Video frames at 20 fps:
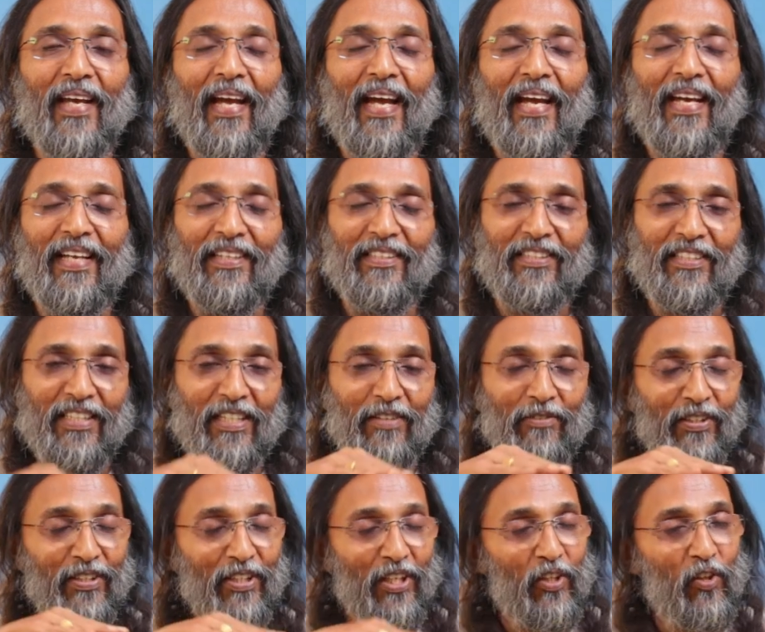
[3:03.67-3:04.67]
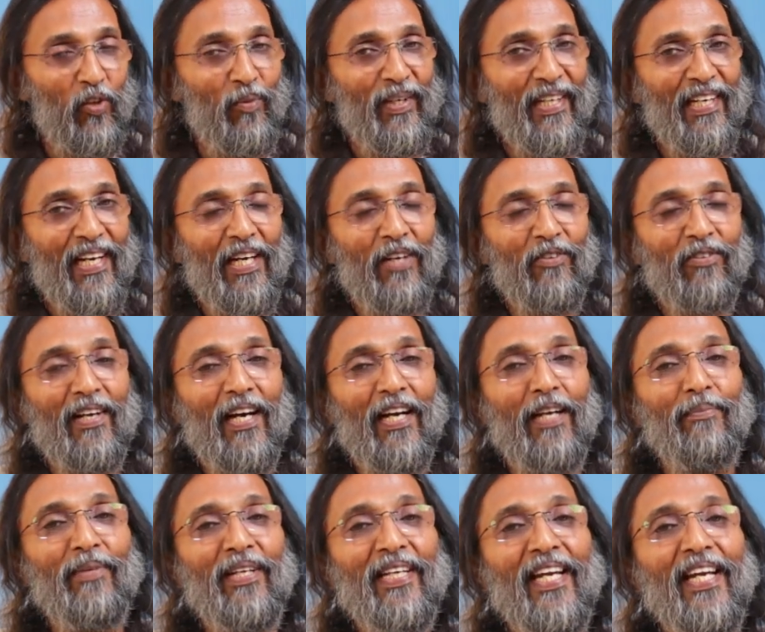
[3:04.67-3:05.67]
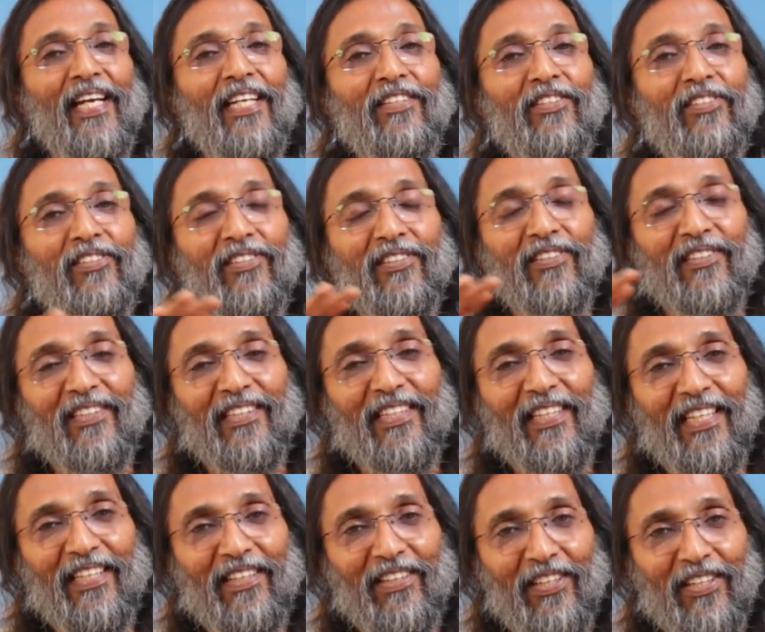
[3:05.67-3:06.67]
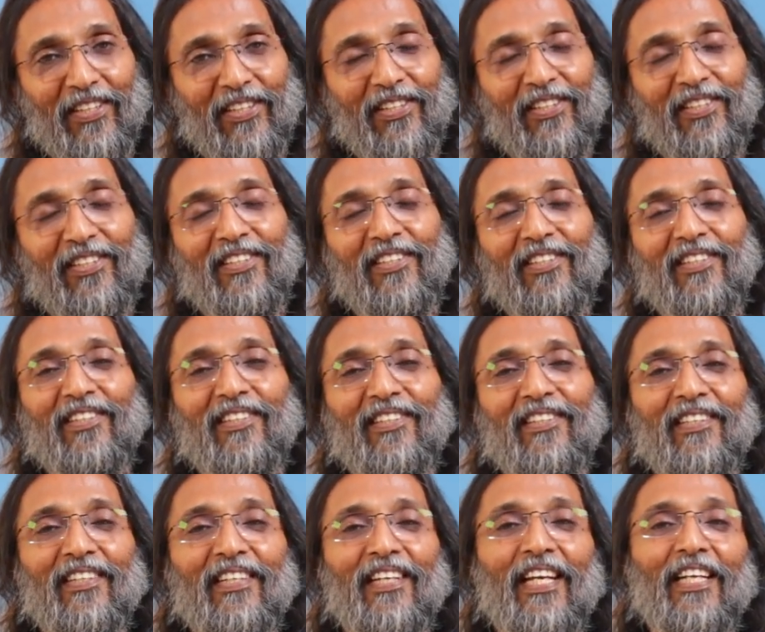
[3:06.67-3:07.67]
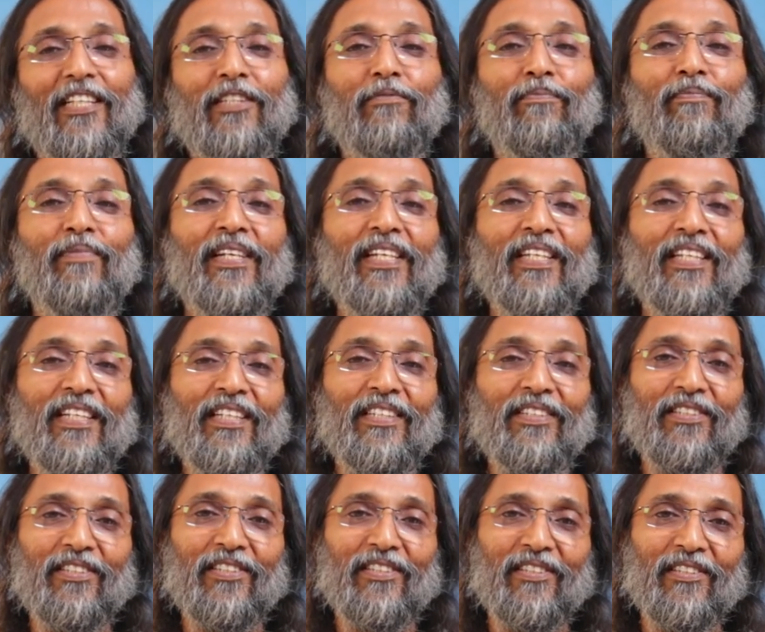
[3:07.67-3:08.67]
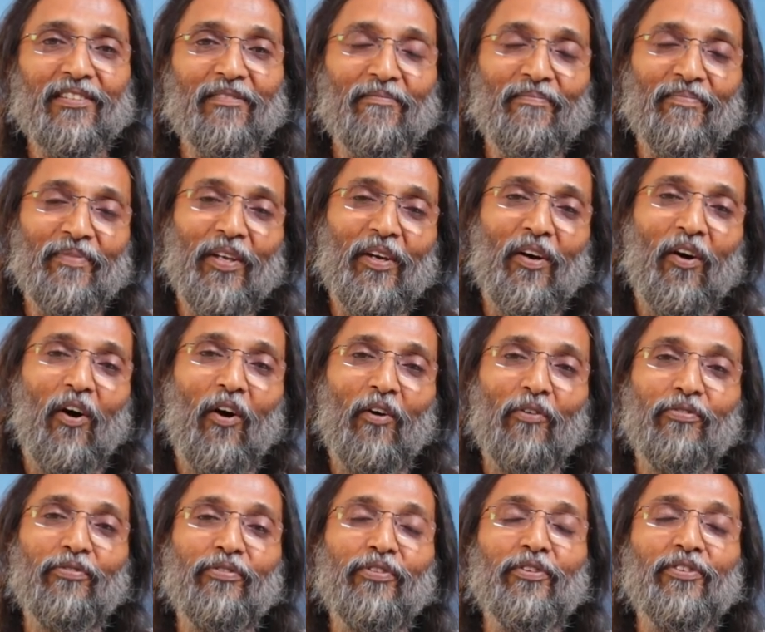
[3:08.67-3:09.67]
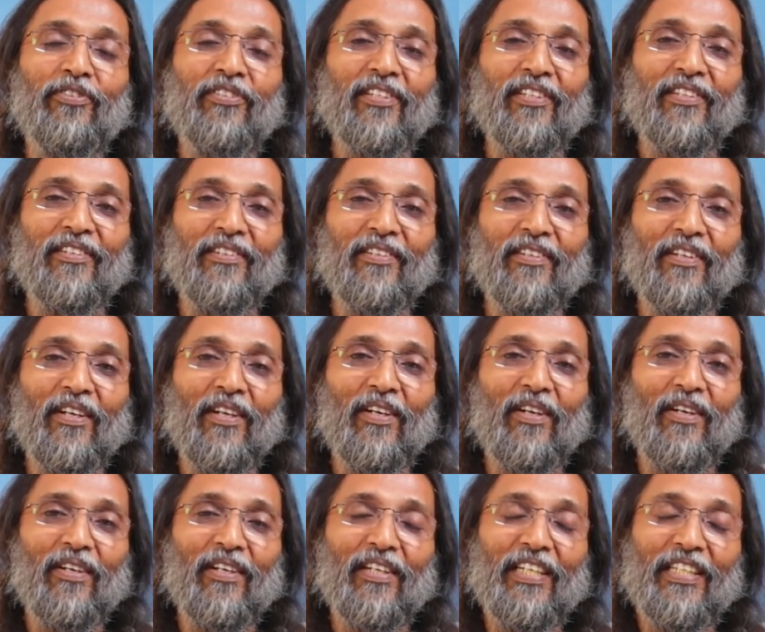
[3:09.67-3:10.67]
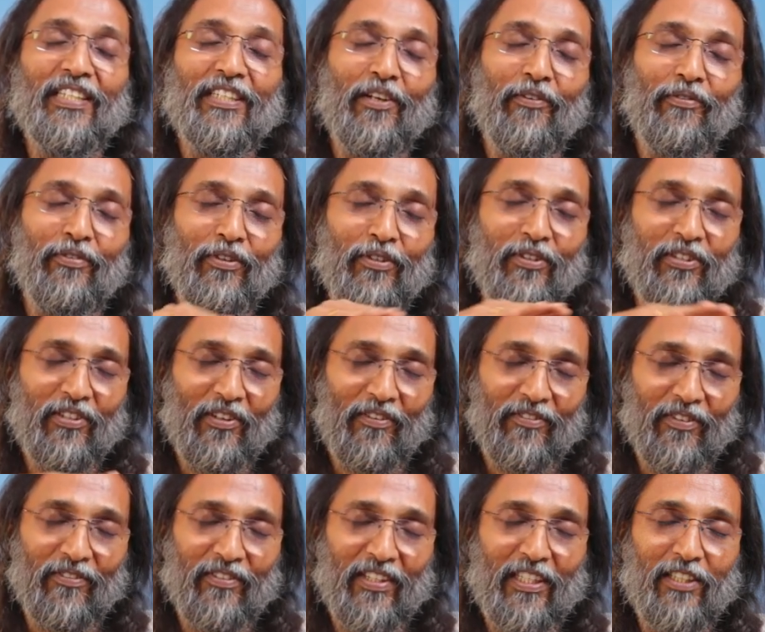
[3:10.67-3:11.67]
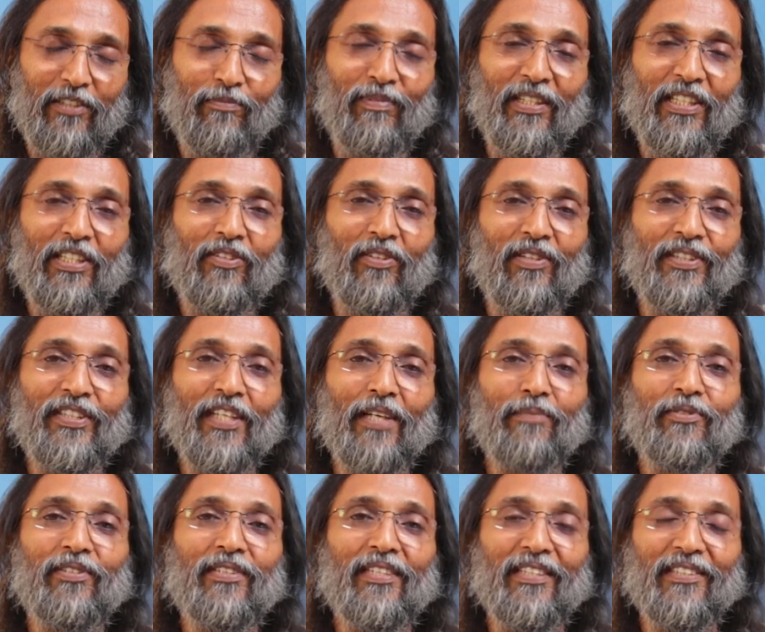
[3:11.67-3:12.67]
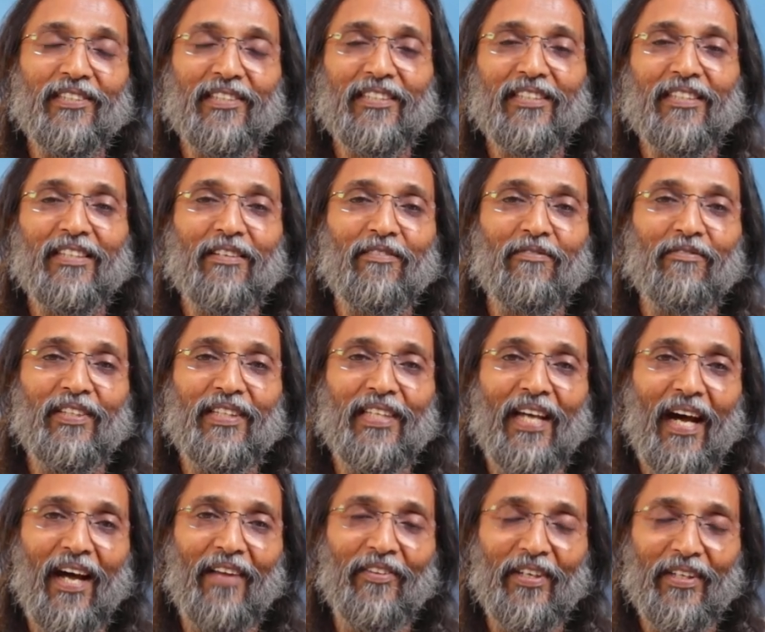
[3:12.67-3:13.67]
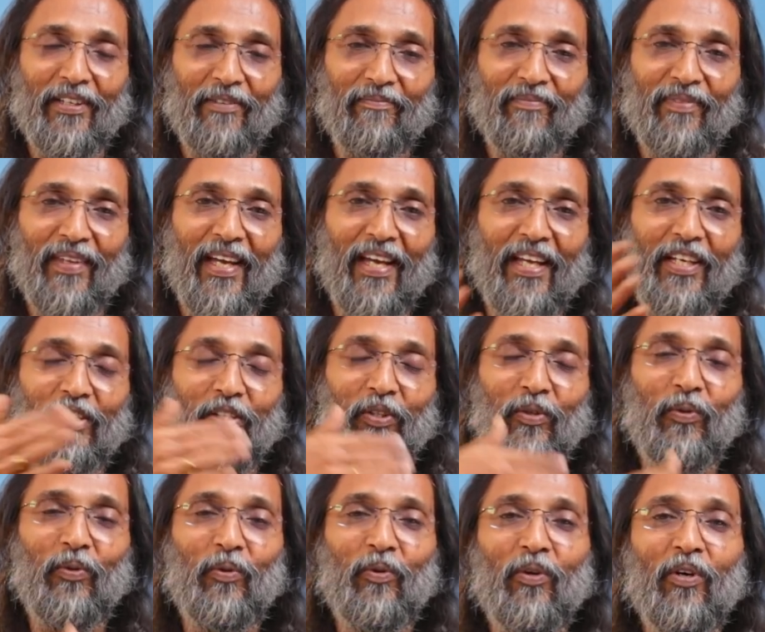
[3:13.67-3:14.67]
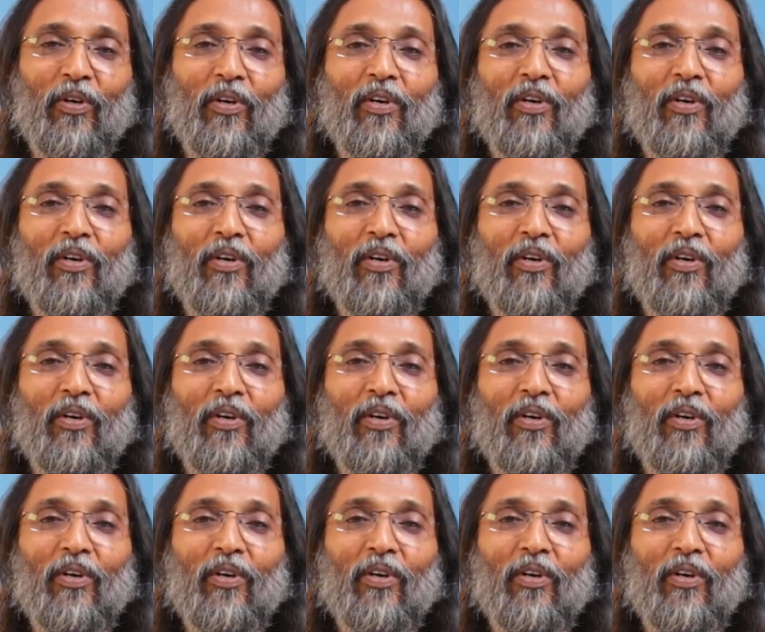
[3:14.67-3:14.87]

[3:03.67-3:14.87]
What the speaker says: And even the human love culminates in this experience of fusion, interfusion of the very spiritual substance with the other, and you